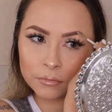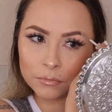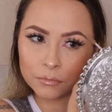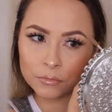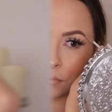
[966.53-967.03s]

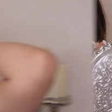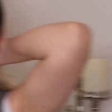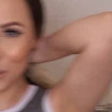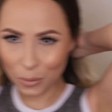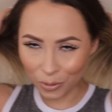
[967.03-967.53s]
Okay,
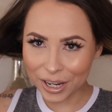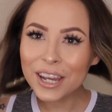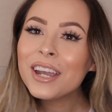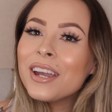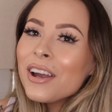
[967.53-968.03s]
so
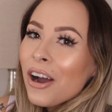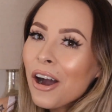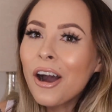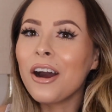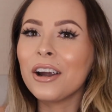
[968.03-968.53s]
we
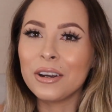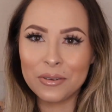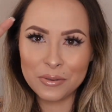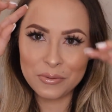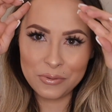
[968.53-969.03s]

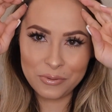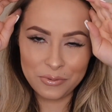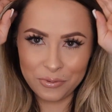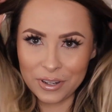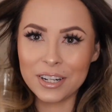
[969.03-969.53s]
are
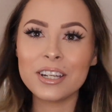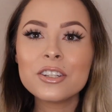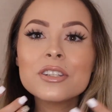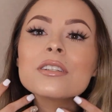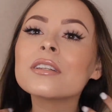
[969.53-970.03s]

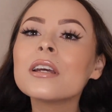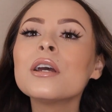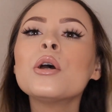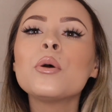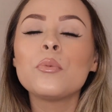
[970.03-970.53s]
finished
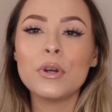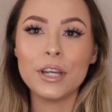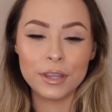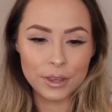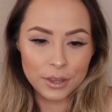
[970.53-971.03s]

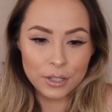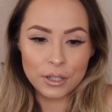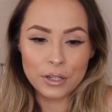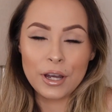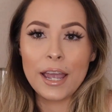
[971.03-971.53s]
with
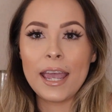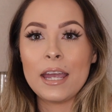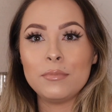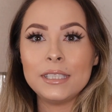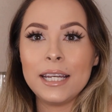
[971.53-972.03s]
the
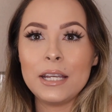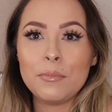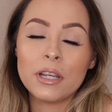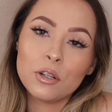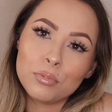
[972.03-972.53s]

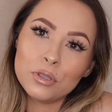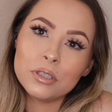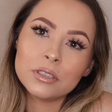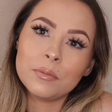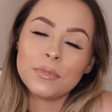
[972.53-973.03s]
everyday makeup
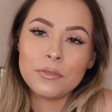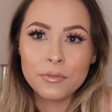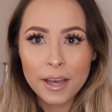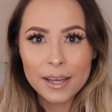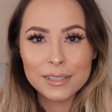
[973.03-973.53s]
look. Something
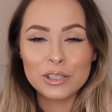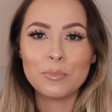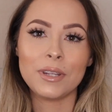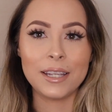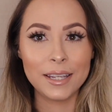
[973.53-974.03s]
fast,
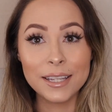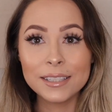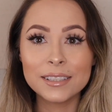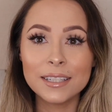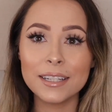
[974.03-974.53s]
something
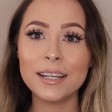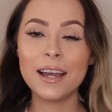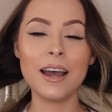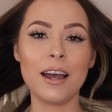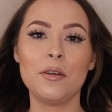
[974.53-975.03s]

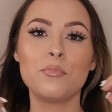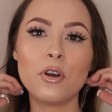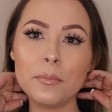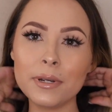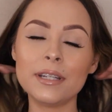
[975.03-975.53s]
easy. I
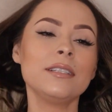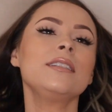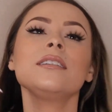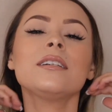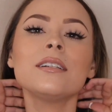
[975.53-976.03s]

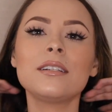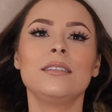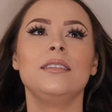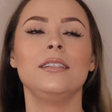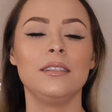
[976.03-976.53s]
promise
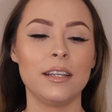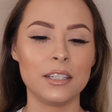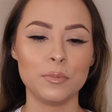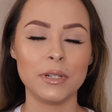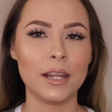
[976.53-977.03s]
this
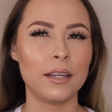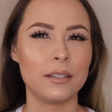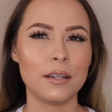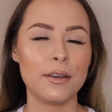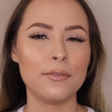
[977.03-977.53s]
takes me
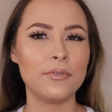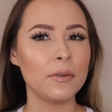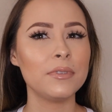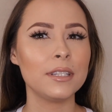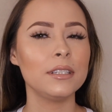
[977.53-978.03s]
like
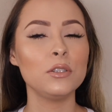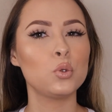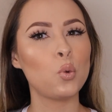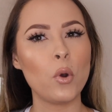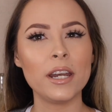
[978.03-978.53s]

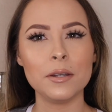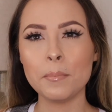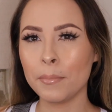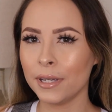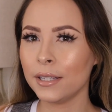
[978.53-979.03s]

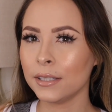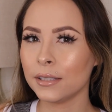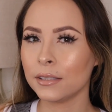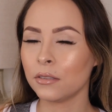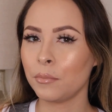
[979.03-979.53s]
15-20
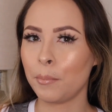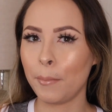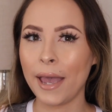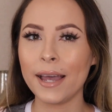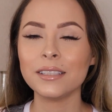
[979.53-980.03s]
minutes
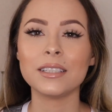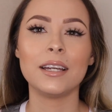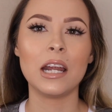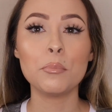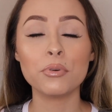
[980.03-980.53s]
max,
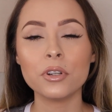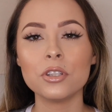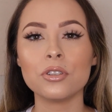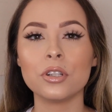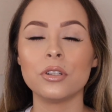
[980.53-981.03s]
and I'm
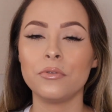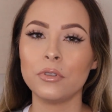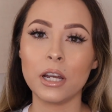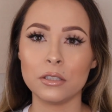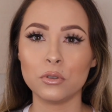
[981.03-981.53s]
pretty sure if
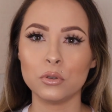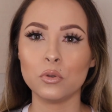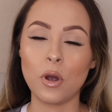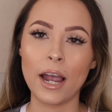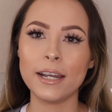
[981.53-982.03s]
you guys don't
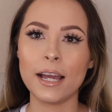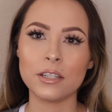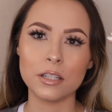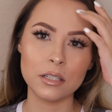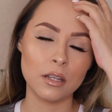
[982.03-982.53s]
do
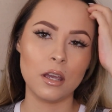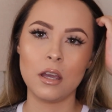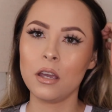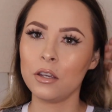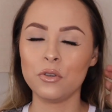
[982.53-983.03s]
eyelashes,
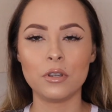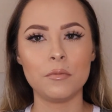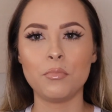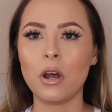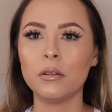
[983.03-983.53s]
you
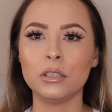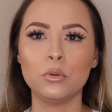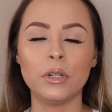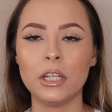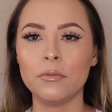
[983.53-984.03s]
can probably
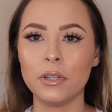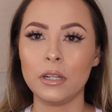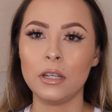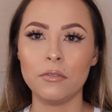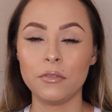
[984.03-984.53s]
do it
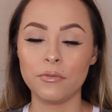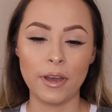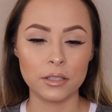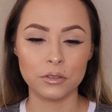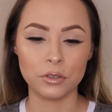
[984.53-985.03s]
even
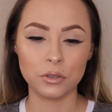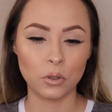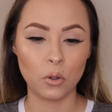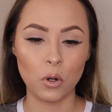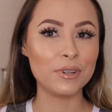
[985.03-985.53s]
faster.
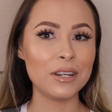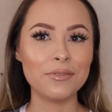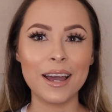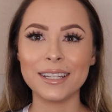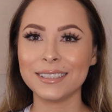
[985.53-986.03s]
So
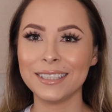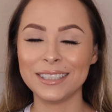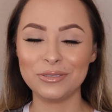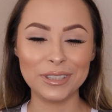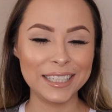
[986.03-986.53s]
really fast,
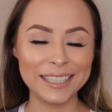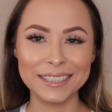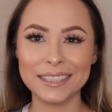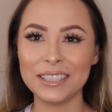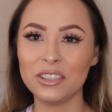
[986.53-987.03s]
really
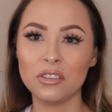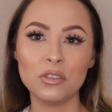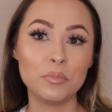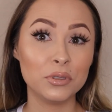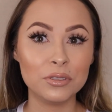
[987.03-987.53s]
easy. You
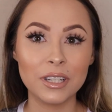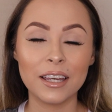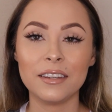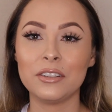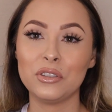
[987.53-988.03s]
look put
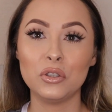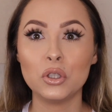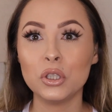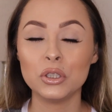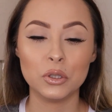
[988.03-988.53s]
together, you
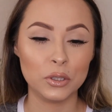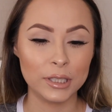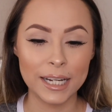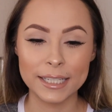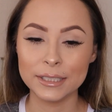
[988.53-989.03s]
look good, you
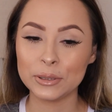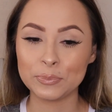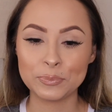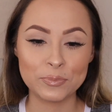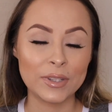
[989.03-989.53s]
look nice.